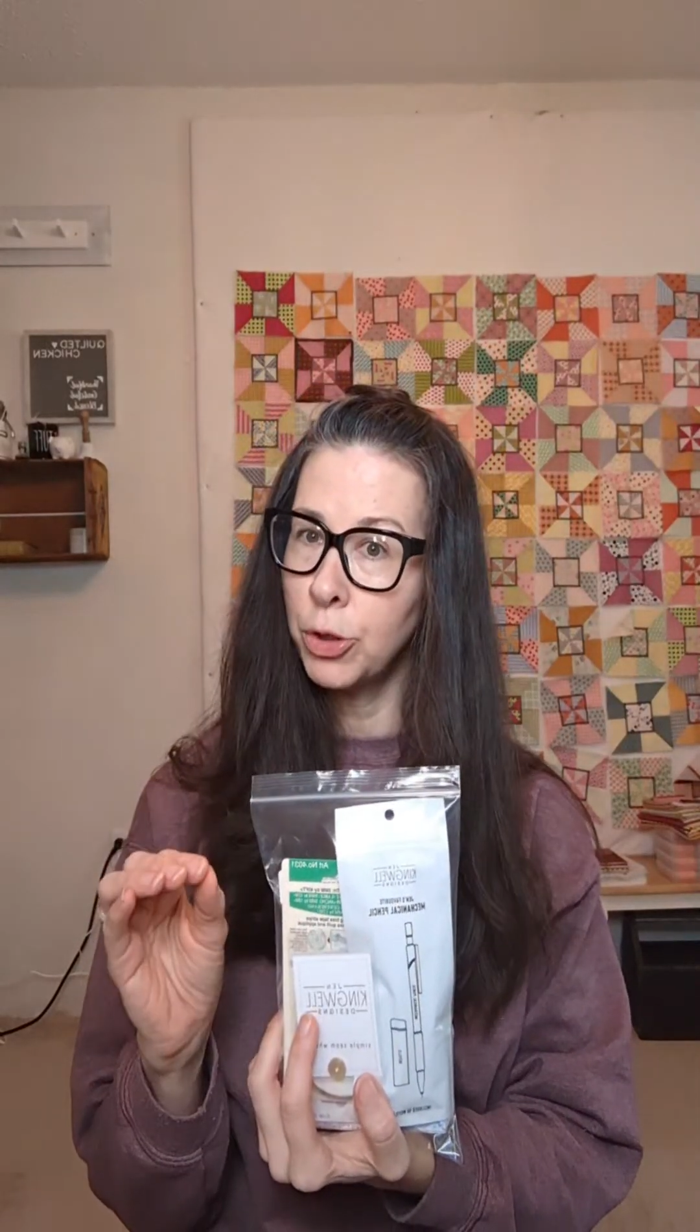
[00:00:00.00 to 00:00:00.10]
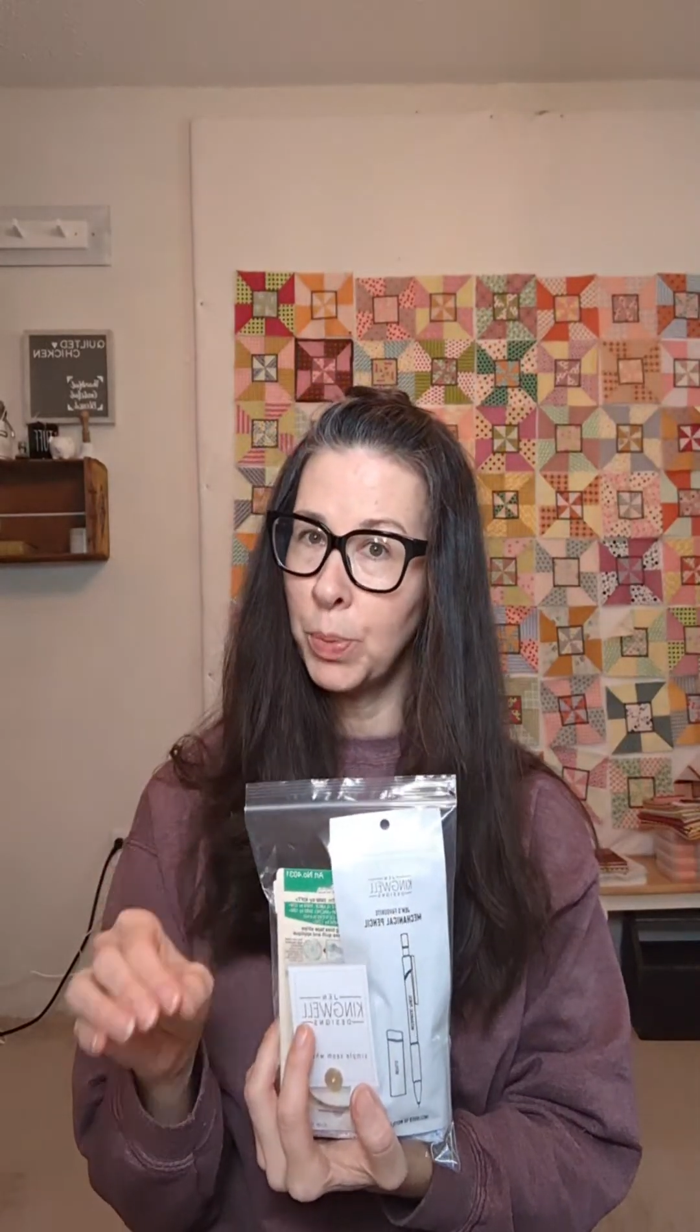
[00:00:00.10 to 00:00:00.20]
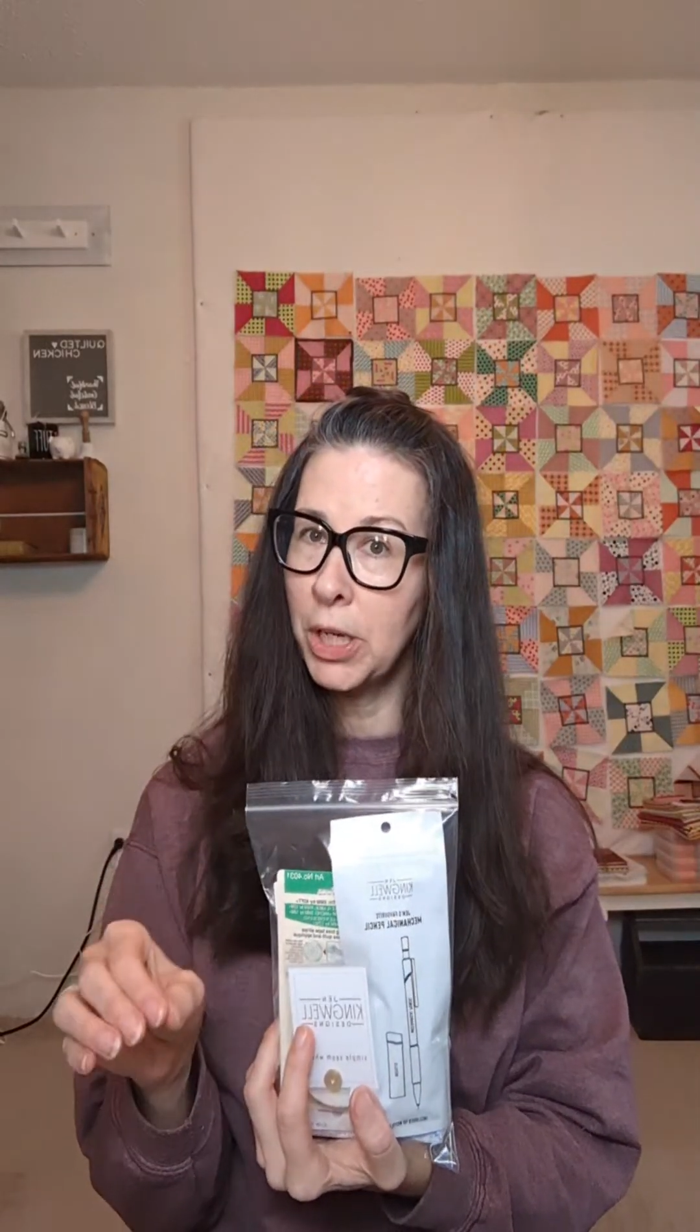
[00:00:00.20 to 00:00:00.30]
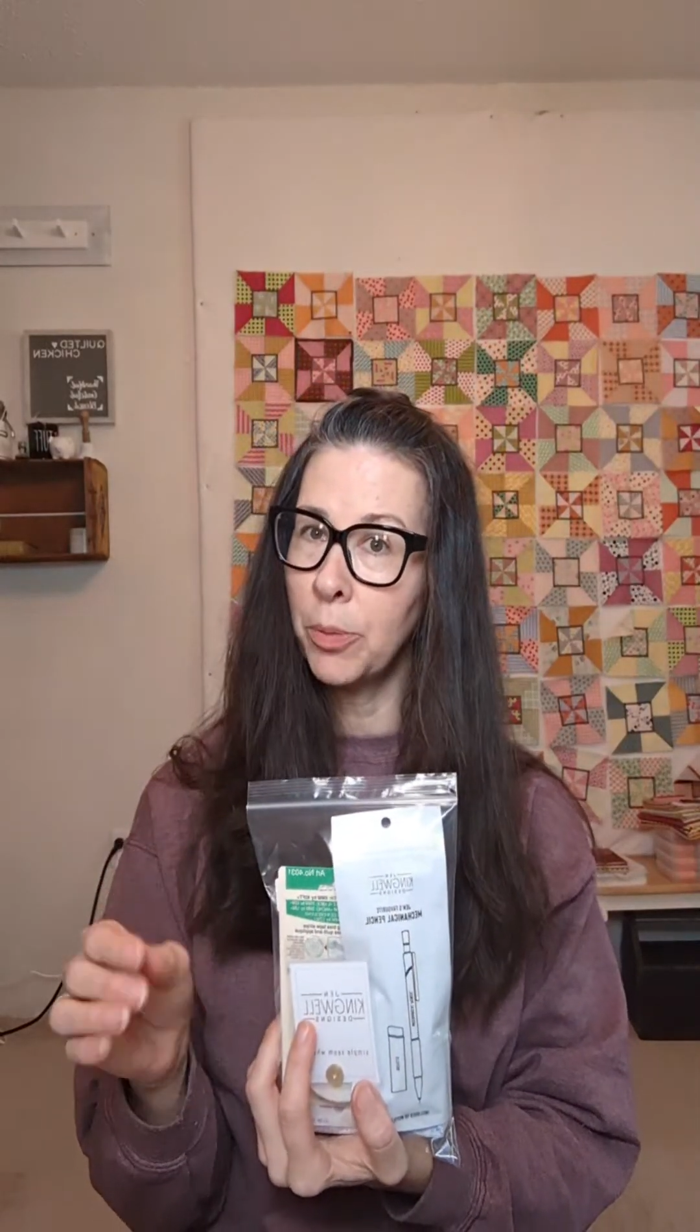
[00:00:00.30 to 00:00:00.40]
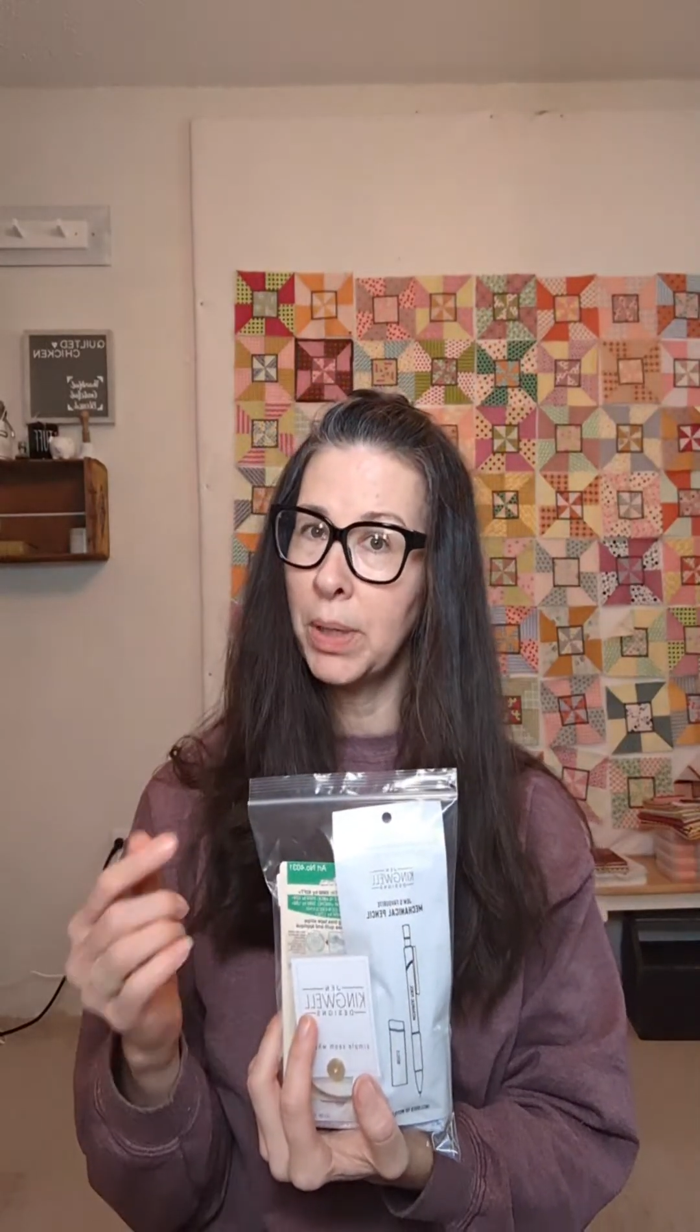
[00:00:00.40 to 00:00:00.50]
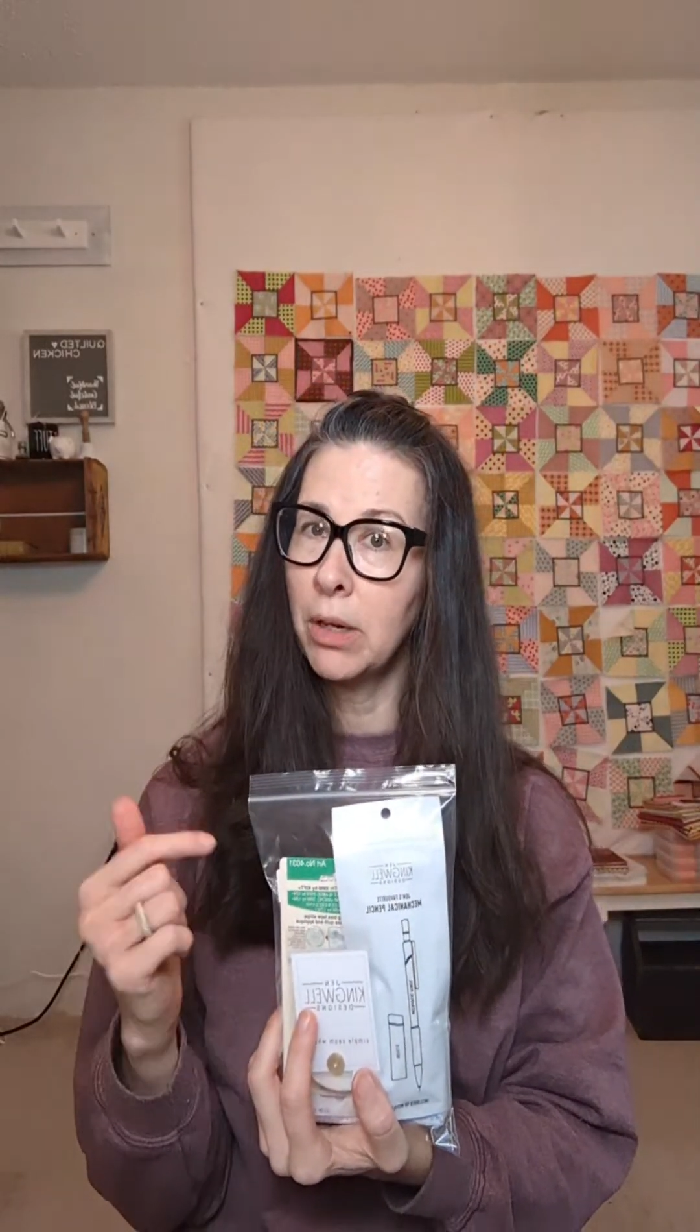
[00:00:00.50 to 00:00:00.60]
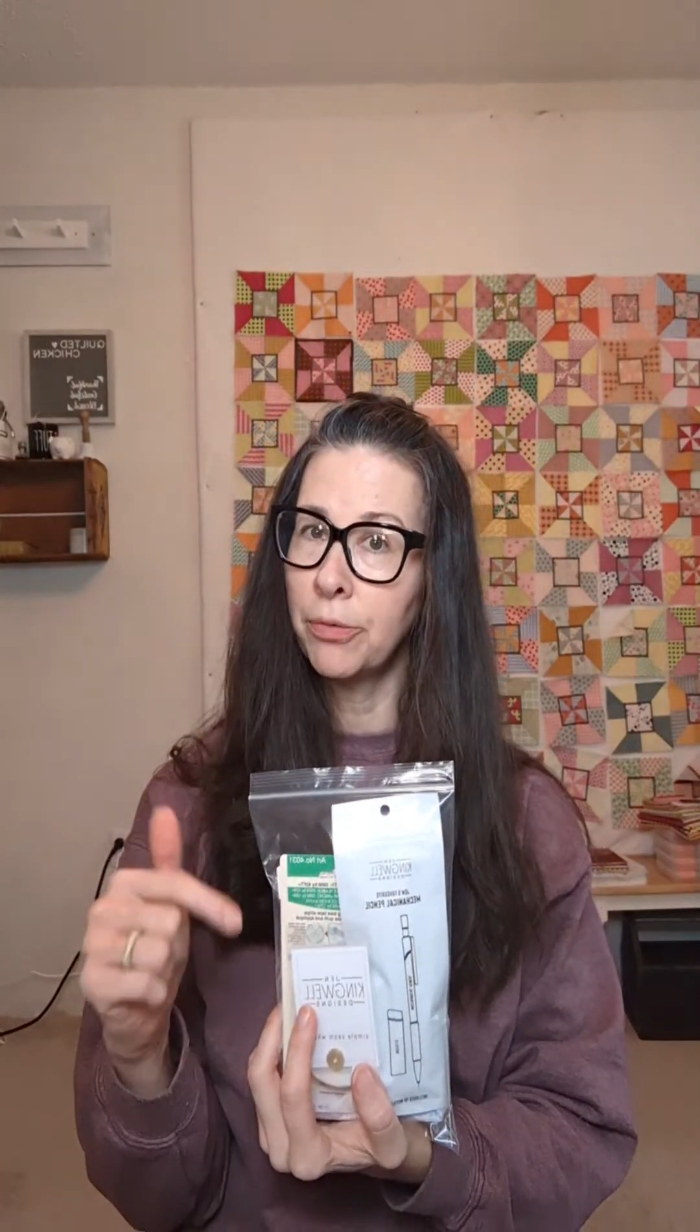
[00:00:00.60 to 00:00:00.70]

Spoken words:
your Pick a Petal